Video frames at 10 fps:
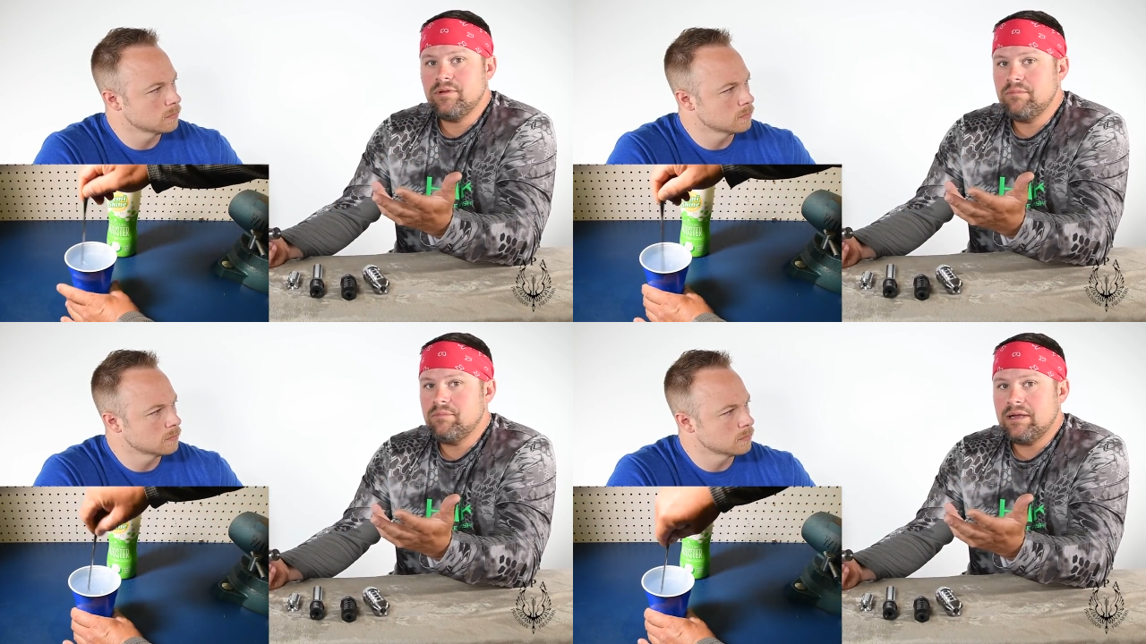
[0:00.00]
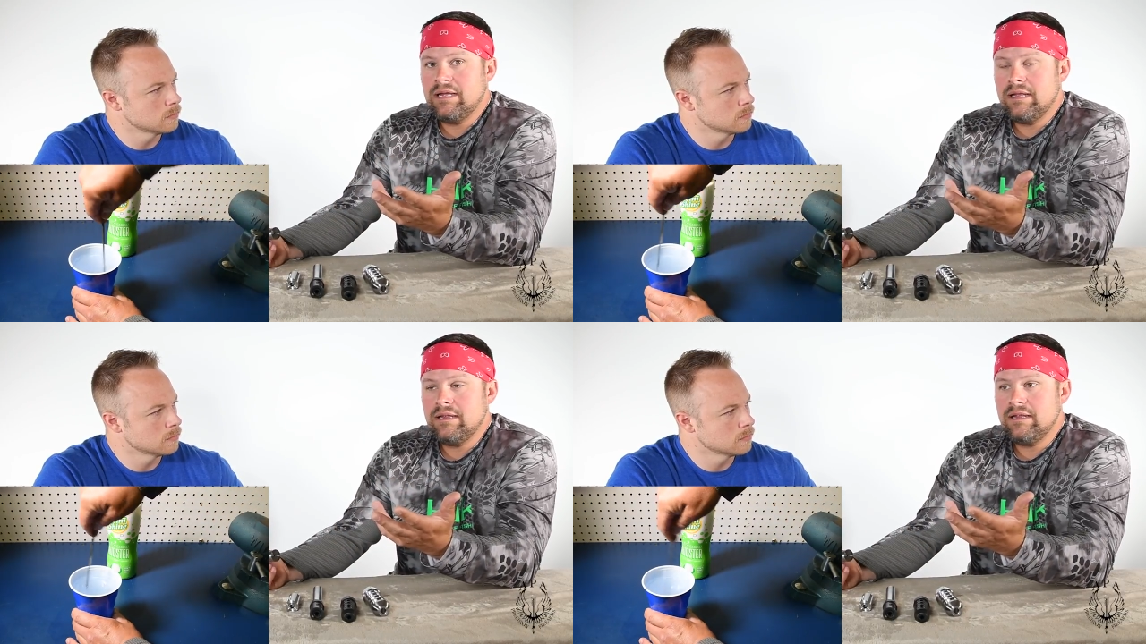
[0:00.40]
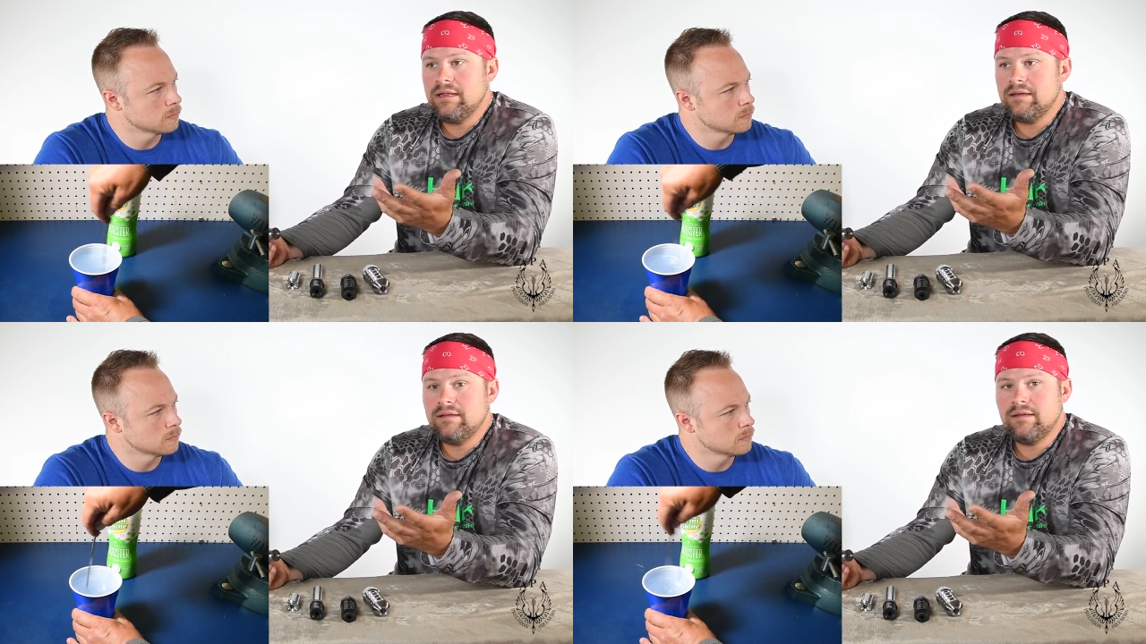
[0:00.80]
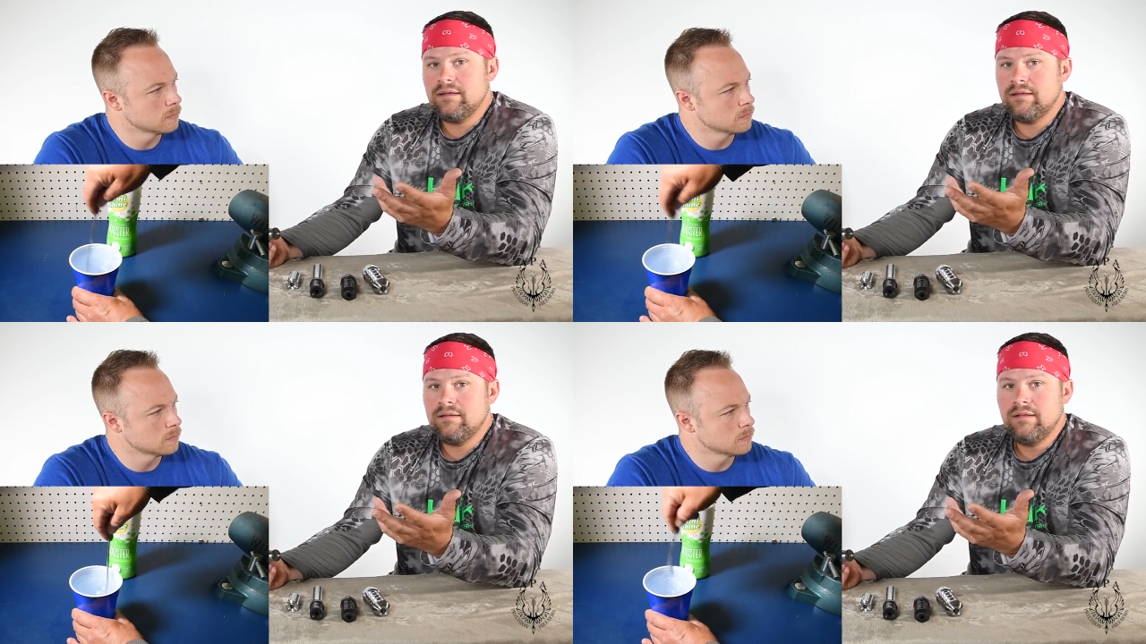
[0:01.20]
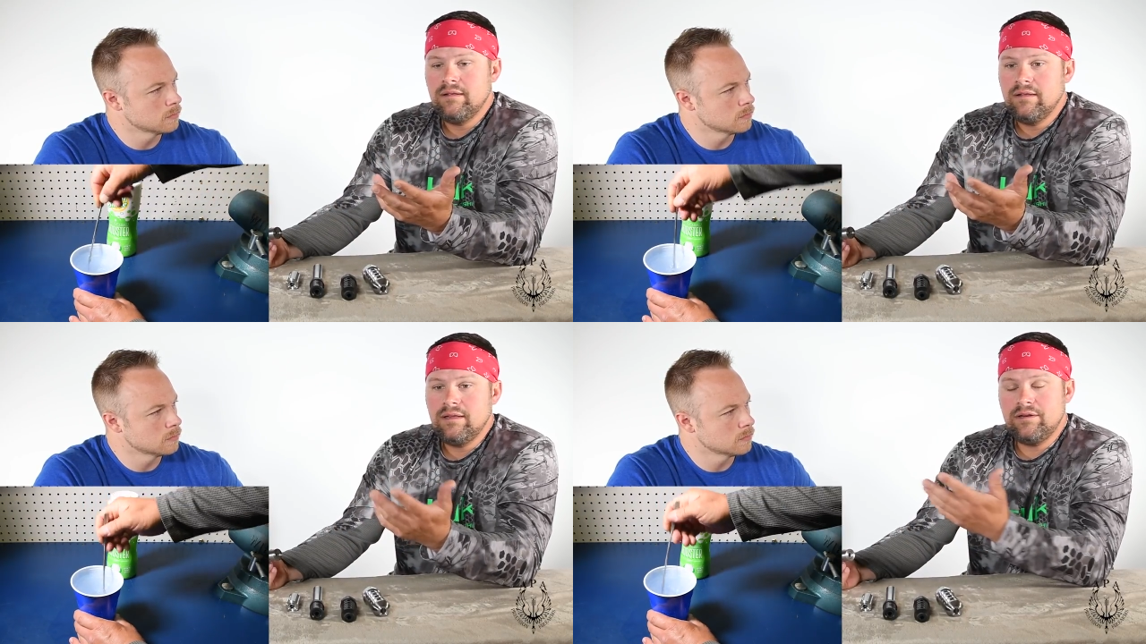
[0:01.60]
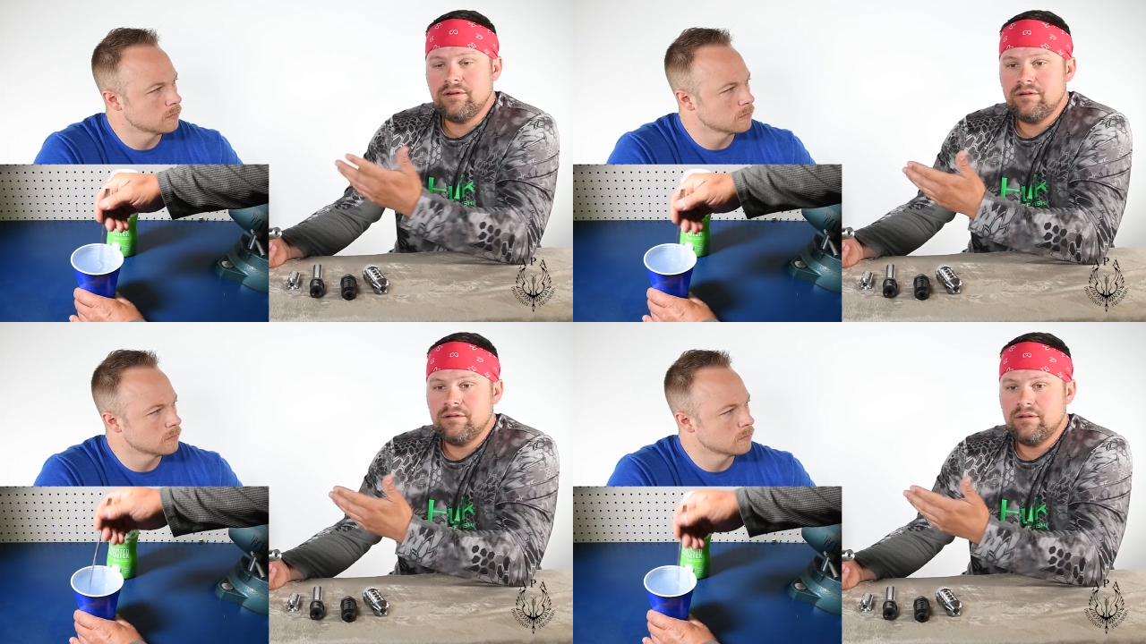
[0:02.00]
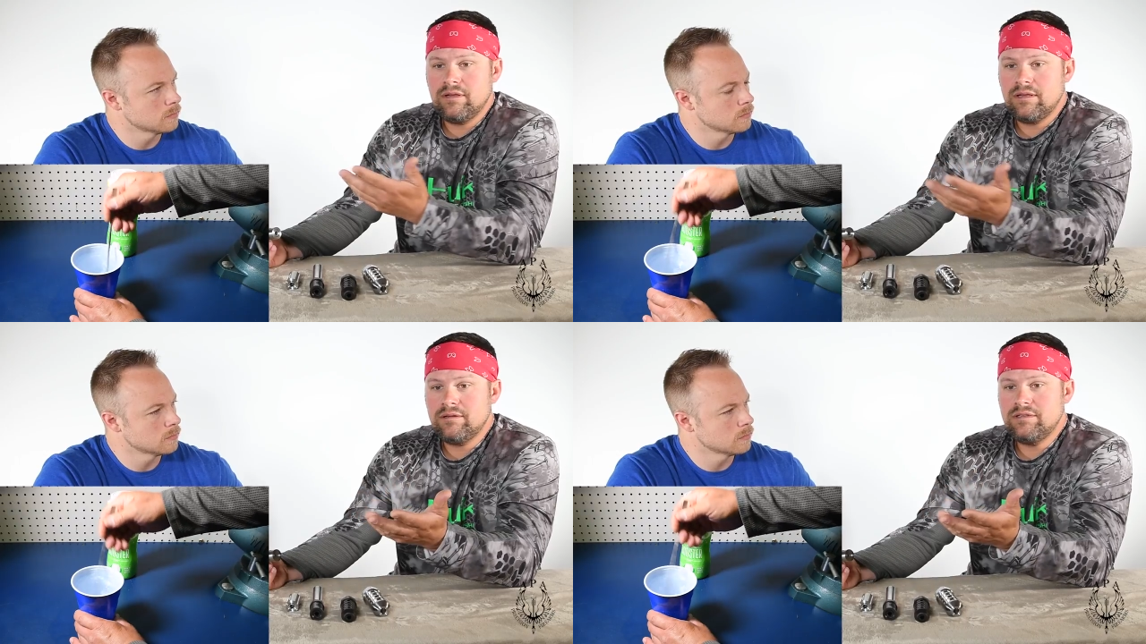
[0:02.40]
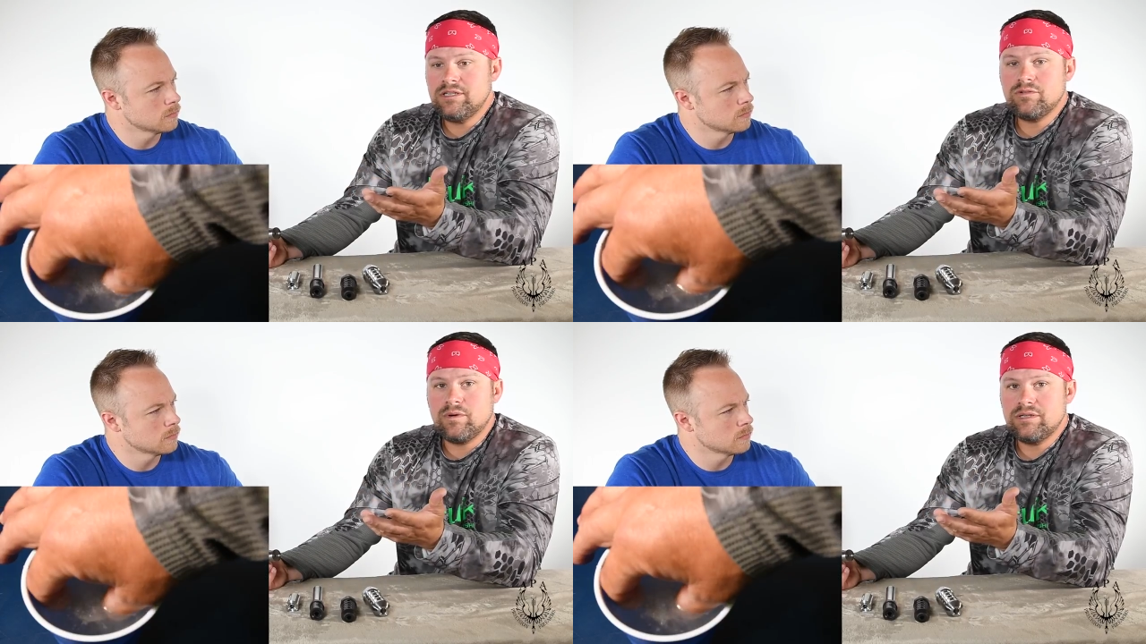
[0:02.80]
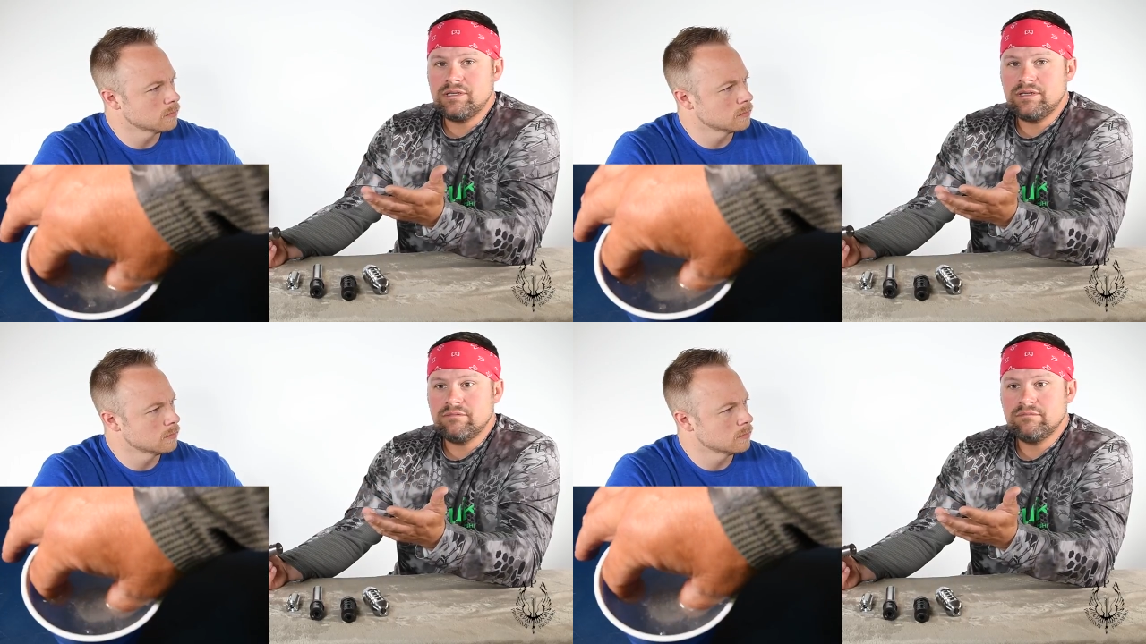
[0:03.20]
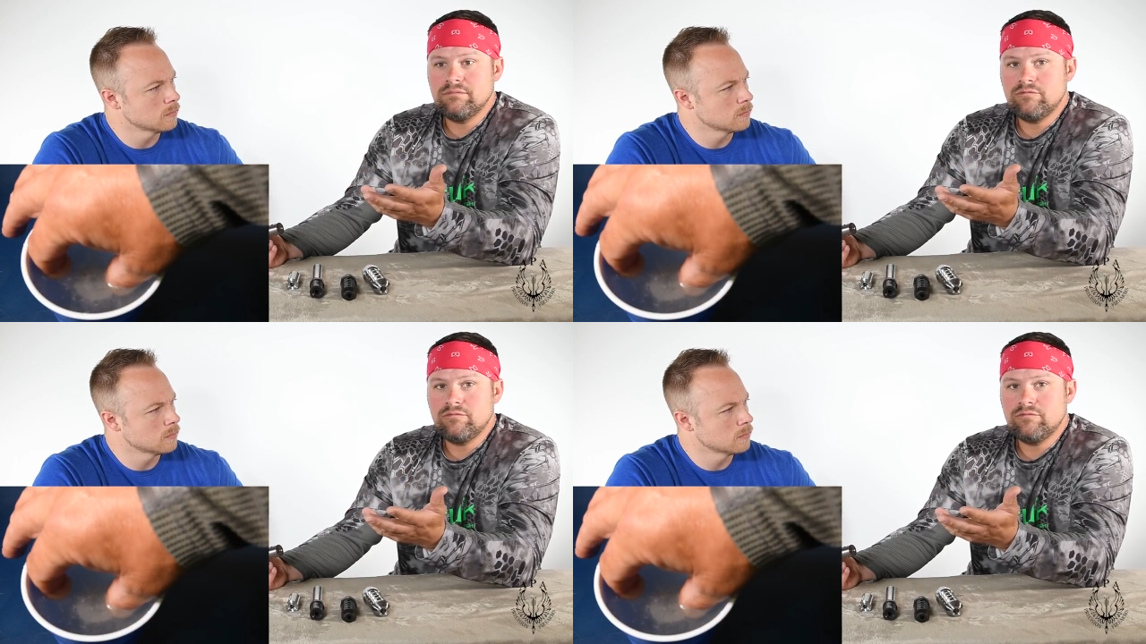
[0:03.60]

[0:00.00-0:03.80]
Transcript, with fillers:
Speaker 1: You can buy it at uh, in your uh, dishwashing,